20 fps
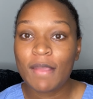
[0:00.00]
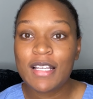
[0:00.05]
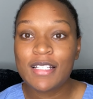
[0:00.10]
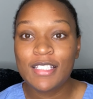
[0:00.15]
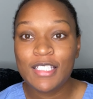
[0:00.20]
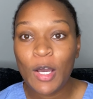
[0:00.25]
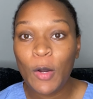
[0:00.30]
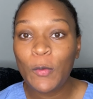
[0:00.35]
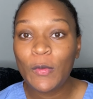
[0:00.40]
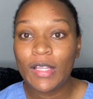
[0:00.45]

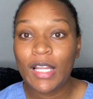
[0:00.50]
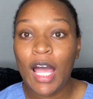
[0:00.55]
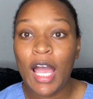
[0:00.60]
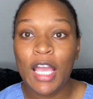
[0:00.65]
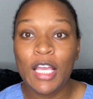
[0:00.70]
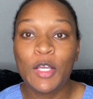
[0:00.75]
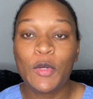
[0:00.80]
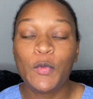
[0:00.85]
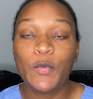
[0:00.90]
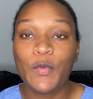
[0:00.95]
don't
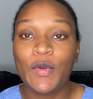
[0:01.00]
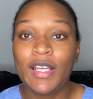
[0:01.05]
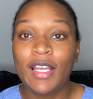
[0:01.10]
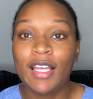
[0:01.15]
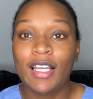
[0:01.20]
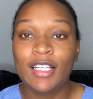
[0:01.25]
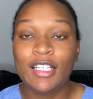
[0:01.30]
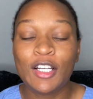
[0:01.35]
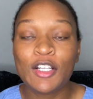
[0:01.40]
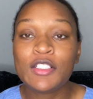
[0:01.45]
like
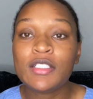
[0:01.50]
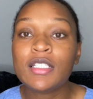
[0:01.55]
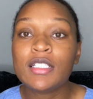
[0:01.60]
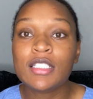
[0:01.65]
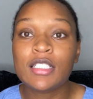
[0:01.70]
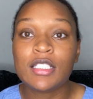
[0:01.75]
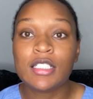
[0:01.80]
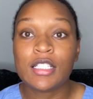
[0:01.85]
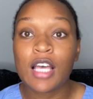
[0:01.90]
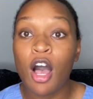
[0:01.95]
when nurses
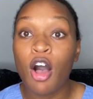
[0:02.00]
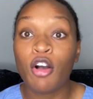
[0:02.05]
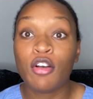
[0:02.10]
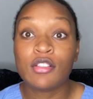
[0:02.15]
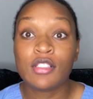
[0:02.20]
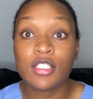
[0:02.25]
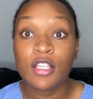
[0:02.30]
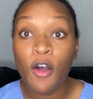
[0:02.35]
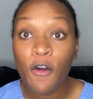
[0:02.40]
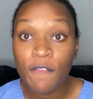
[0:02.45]
talk
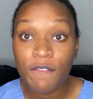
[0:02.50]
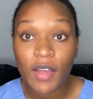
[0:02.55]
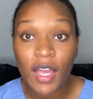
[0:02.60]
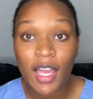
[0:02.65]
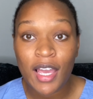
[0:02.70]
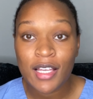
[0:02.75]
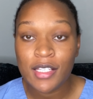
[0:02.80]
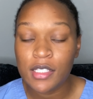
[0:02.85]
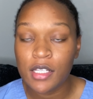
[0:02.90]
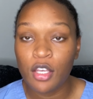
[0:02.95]
so
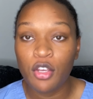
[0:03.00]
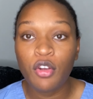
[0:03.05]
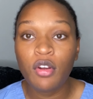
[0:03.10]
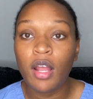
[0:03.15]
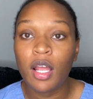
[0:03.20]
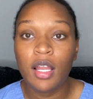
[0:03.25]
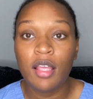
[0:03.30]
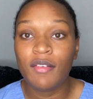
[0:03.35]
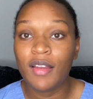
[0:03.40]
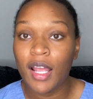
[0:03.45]
fast and you're
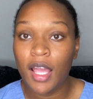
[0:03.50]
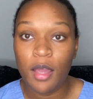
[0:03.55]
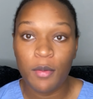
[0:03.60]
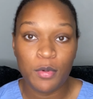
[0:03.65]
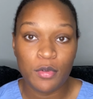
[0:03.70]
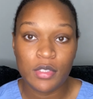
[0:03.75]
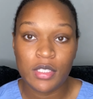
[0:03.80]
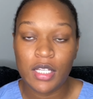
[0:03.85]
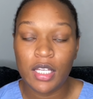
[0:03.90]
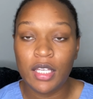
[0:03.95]
not even
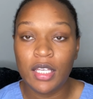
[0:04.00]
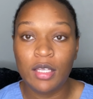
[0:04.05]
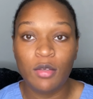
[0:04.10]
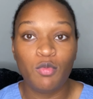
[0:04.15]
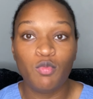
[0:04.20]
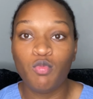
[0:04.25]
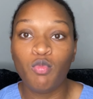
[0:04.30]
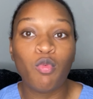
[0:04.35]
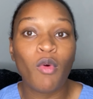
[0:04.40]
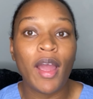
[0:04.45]
able to
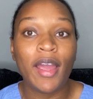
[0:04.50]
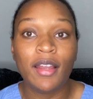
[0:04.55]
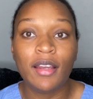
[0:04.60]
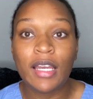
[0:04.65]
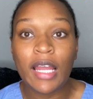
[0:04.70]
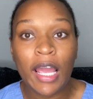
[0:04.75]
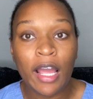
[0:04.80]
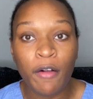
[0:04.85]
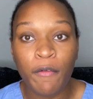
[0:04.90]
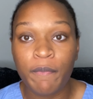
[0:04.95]
write
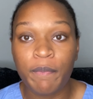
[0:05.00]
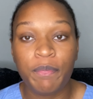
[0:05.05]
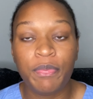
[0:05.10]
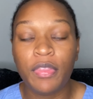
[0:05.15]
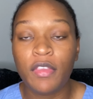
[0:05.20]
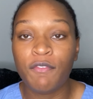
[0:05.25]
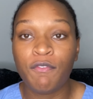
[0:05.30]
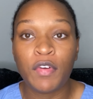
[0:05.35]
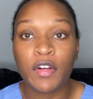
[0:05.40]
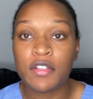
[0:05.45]
down
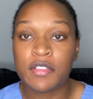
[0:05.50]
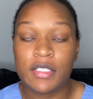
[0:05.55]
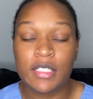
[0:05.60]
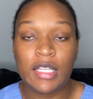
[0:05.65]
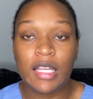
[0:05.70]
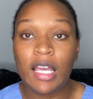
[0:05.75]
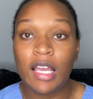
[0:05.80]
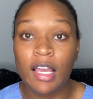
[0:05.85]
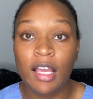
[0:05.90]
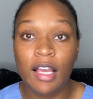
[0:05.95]
the first
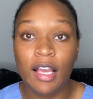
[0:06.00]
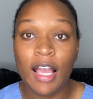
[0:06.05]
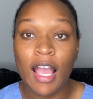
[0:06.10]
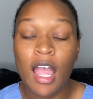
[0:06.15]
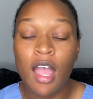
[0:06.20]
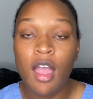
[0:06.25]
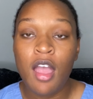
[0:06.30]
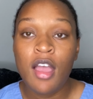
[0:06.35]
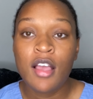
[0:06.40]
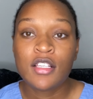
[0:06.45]
thing
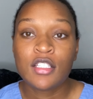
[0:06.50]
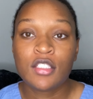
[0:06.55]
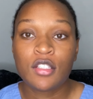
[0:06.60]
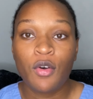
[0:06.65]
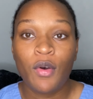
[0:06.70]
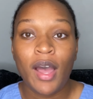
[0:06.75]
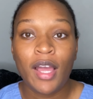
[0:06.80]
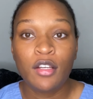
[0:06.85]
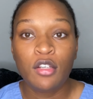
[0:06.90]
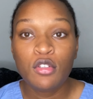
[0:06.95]
so
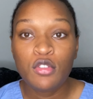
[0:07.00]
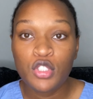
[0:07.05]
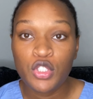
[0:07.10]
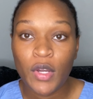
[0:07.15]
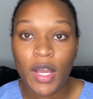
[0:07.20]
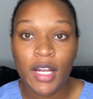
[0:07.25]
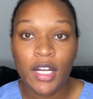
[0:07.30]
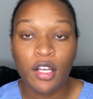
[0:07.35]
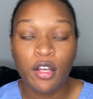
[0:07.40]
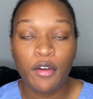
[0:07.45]
i do
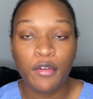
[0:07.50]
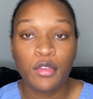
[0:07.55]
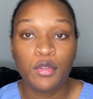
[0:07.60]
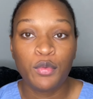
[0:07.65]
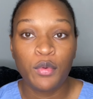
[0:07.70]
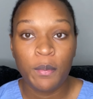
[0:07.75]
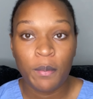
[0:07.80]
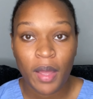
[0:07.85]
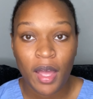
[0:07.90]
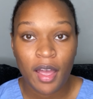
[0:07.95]
try to go
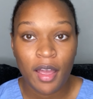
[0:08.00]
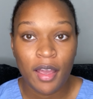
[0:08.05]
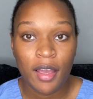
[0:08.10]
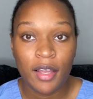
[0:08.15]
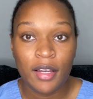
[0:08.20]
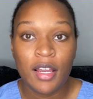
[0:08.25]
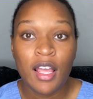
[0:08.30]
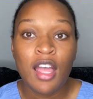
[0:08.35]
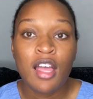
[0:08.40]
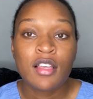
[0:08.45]
through
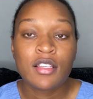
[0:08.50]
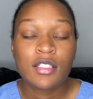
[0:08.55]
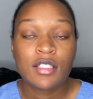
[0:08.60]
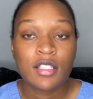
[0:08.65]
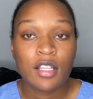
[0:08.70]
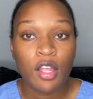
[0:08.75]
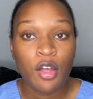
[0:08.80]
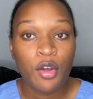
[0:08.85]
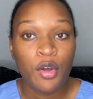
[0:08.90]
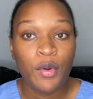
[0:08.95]
mine
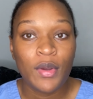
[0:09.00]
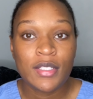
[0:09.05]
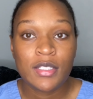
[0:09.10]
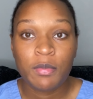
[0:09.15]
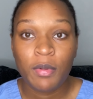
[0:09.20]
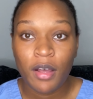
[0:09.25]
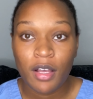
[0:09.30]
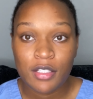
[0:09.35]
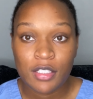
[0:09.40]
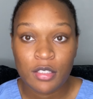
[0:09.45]
slow as
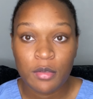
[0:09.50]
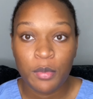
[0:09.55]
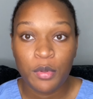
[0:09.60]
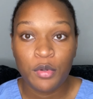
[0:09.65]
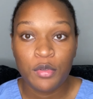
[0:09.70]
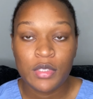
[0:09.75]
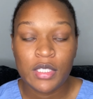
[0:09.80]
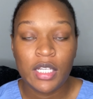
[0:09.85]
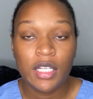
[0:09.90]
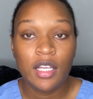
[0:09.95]

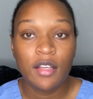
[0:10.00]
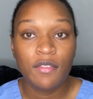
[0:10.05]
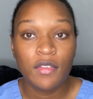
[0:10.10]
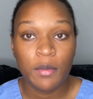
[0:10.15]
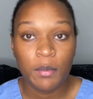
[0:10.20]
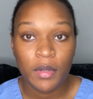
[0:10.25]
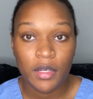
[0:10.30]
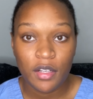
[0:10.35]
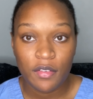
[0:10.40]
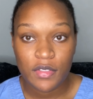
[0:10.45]
possible to give
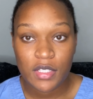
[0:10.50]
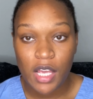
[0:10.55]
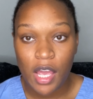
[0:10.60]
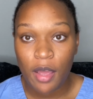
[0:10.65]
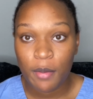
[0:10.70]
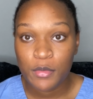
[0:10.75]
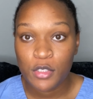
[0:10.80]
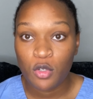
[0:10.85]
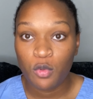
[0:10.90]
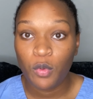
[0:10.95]
them enough
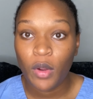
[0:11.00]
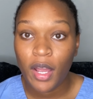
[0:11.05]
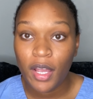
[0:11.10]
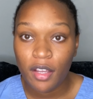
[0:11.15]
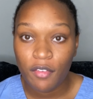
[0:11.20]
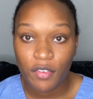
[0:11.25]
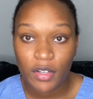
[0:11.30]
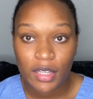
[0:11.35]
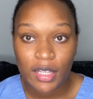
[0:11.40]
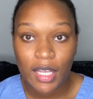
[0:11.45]
time to write
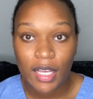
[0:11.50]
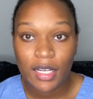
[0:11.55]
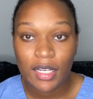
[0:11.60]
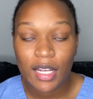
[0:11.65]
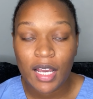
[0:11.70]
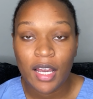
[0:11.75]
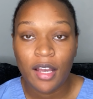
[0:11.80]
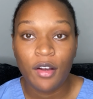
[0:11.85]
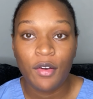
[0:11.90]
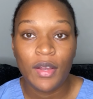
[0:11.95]
everything
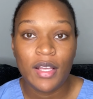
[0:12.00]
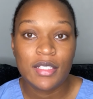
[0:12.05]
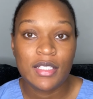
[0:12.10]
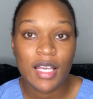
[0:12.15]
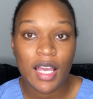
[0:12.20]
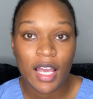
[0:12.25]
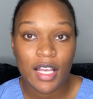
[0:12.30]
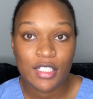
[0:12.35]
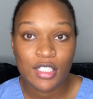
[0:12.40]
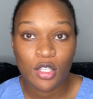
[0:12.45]
down and to
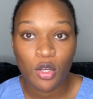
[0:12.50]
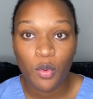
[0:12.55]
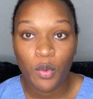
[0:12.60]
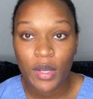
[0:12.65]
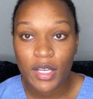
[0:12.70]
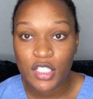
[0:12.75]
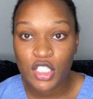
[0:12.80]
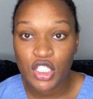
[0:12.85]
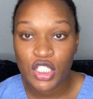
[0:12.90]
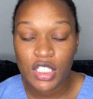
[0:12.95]
ask
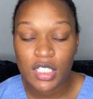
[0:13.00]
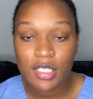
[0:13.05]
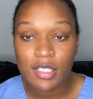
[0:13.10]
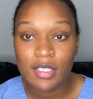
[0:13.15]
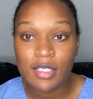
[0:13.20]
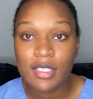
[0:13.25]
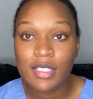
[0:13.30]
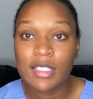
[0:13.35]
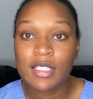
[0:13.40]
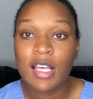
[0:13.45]

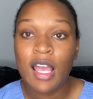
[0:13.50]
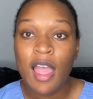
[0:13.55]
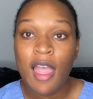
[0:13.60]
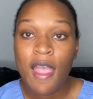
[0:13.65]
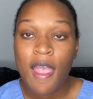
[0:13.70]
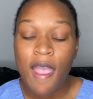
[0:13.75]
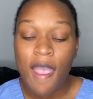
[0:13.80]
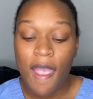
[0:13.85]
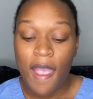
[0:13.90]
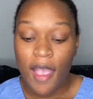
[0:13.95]
questions
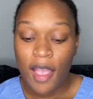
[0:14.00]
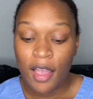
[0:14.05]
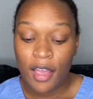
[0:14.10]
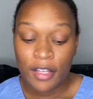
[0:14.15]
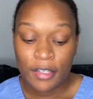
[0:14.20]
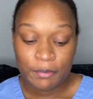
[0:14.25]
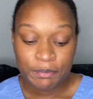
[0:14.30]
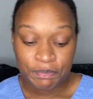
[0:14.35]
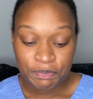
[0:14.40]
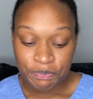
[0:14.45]

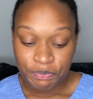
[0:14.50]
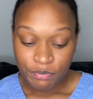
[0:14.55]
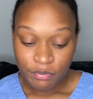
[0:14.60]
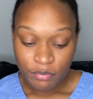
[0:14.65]
and